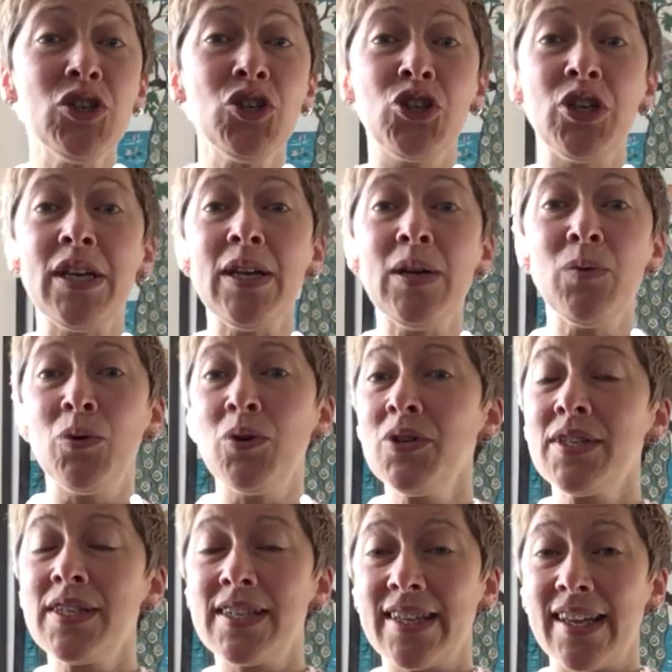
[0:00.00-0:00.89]
She
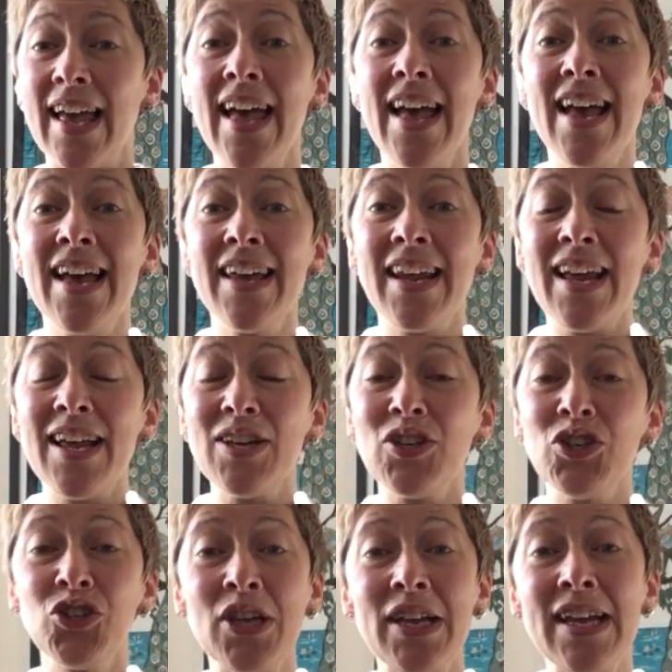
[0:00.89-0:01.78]
was scared
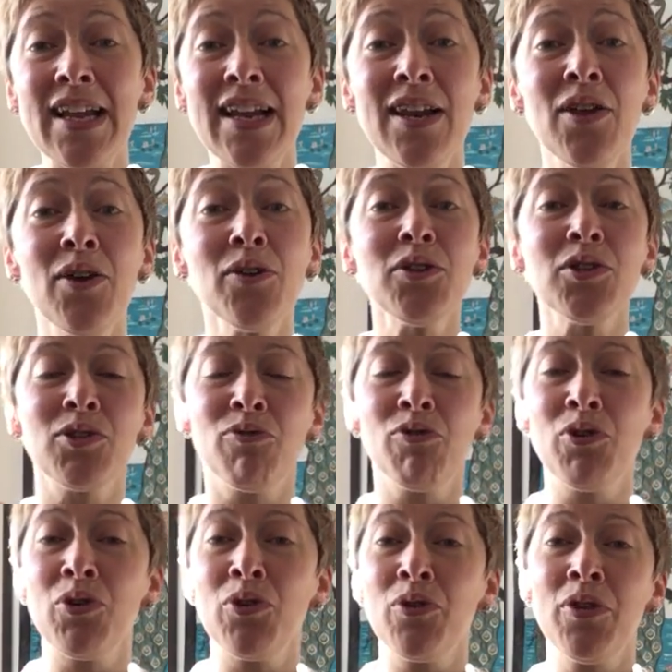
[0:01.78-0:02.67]
as she looked
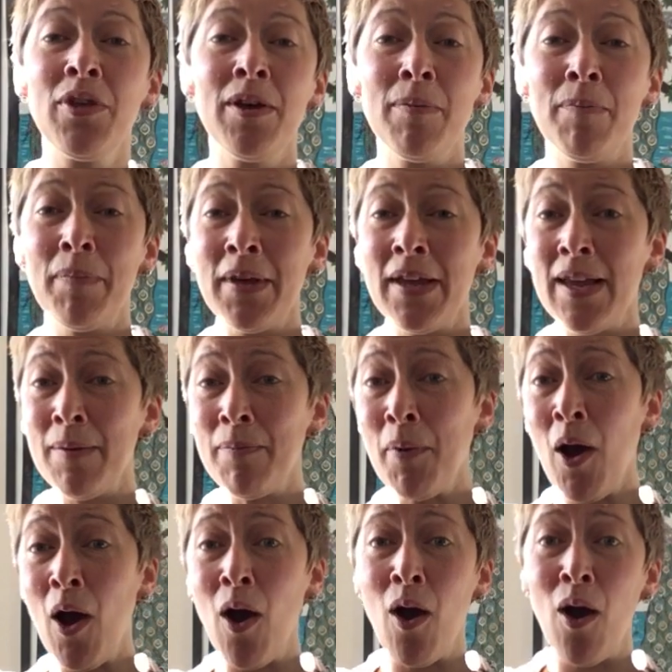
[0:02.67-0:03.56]
through the
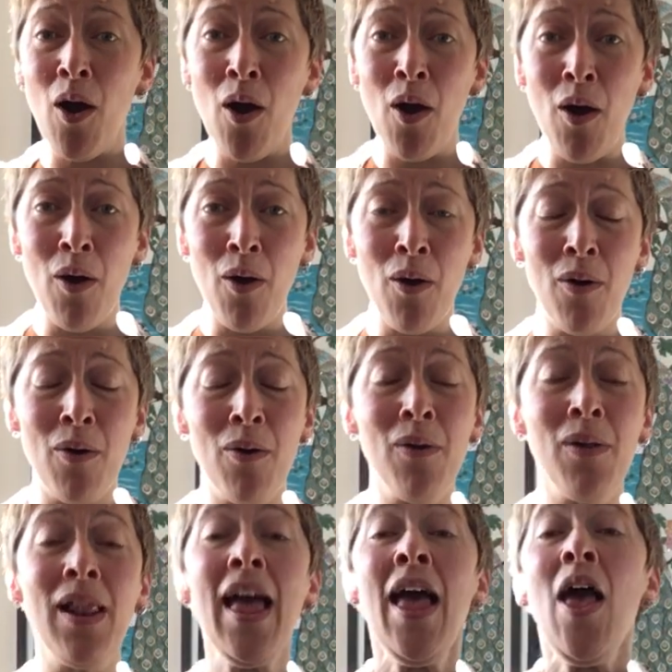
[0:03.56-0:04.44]

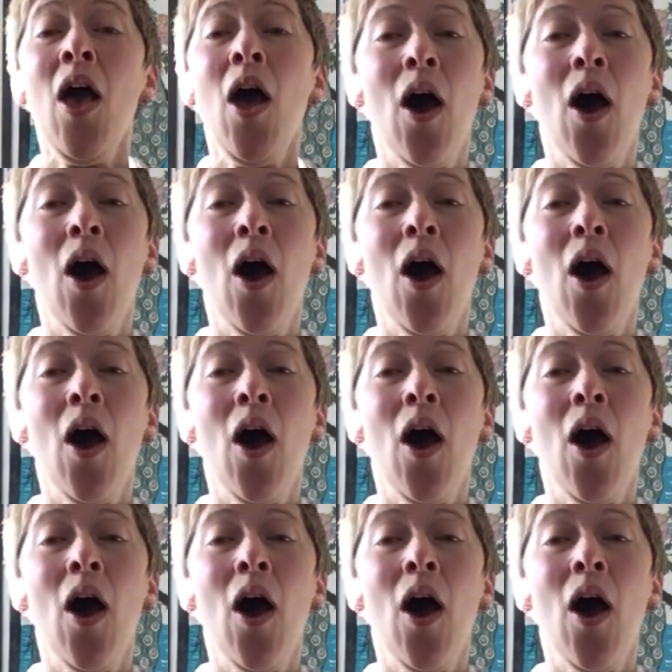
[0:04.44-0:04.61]
peephole.